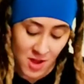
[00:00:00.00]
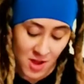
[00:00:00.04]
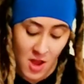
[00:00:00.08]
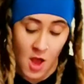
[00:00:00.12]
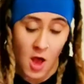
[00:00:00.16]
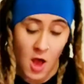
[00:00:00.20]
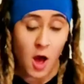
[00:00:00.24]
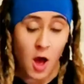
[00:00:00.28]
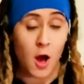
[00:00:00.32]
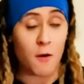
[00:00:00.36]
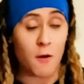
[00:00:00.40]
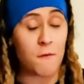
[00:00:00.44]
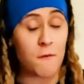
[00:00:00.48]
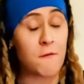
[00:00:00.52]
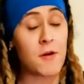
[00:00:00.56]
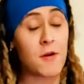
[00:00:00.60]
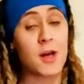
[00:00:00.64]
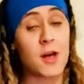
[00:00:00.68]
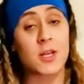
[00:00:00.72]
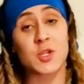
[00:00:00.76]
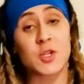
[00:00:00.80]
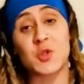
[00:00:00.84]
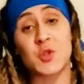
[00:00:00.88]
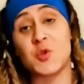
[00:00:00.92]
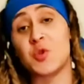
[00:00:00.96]
Our first
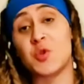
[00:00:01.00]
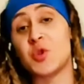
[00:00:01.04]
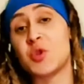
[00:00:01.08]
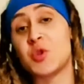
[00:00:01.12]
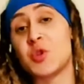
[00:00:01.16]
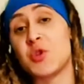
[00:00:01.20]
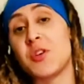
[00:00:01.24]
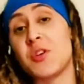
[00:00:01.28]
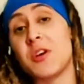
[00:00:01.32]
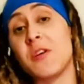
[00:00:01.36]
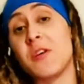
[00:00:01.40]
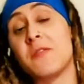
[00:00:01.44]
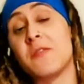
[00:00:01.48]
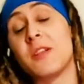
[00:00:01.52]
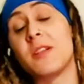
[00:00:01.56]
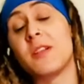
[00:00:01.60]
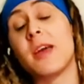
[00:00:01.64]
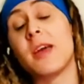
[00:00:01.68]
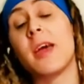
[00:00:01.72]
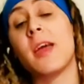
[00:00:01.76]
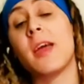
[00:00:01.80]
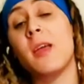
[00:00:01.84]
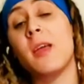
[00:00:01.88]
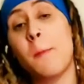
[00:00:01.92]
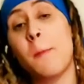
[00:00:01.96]
news story of the day,
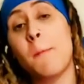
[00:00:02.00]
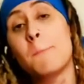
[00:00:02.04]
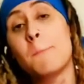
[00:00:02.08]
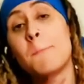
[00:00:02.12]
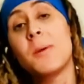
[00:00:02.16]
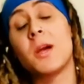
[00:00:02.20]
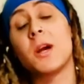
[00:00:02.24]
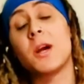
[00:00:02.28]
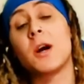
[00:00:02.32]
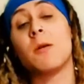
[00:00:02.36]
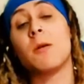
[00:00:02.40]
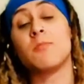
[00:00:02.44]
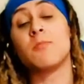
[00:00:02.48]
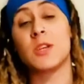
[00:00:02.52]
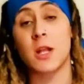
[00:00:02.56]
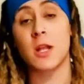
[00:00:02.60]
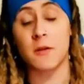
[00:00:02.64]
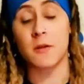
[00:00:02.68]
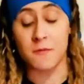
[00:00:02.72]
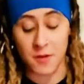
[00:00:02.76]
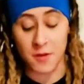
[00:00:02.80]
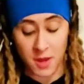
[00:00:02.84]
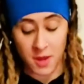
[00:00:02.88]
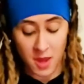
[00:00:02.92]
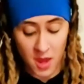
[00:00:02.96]
big up Jennifer
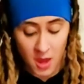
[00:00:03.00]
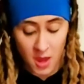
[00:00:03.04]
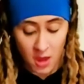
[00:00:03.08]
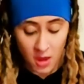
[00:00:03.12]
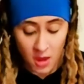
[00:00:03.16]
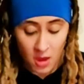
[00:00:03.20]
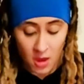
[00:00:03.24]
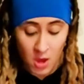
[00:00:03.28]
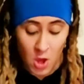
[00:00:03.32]
King,